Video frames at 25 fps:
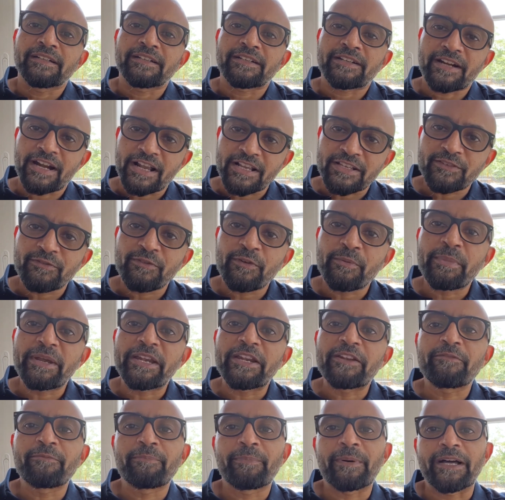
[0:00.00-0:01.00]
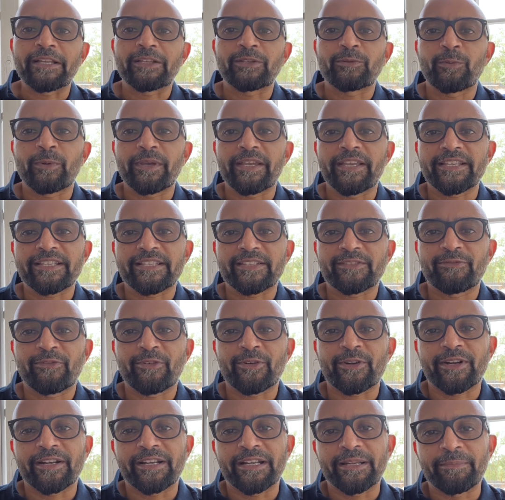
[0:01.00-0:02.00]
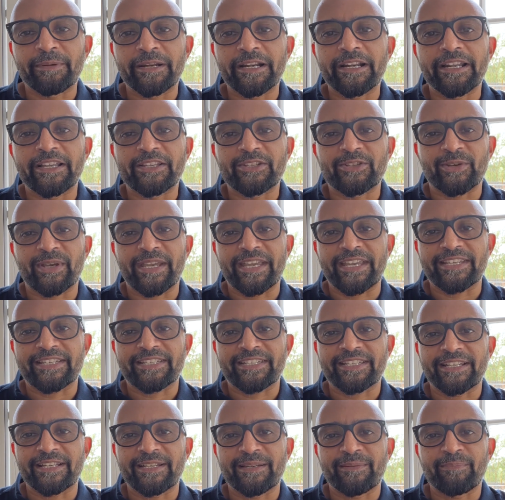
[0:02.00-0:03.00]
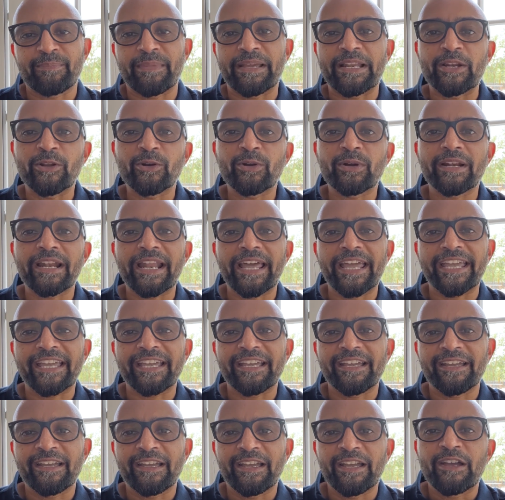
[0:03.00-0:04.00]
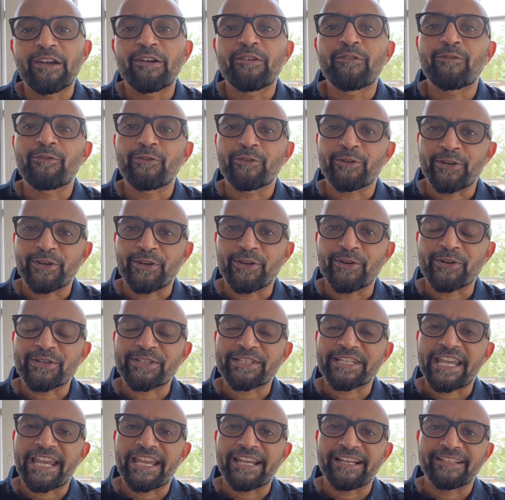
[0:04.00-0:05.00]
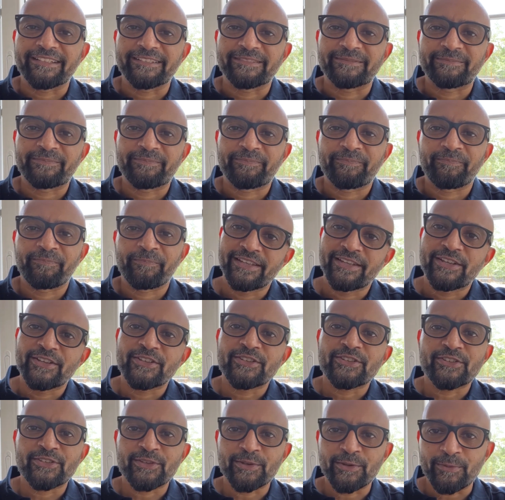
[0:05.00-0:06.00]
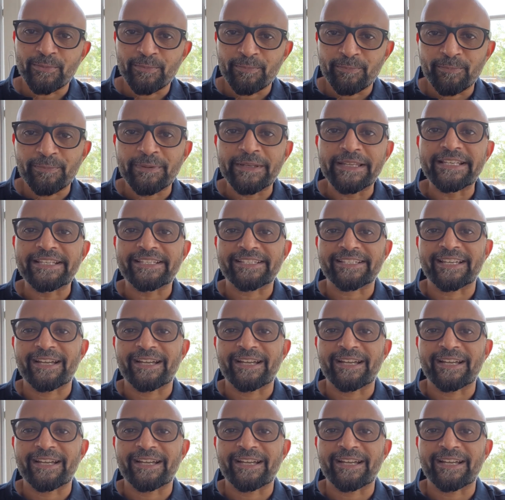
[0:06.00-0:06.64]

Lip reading: transformative pathways for a liberal education may look like for your child. So please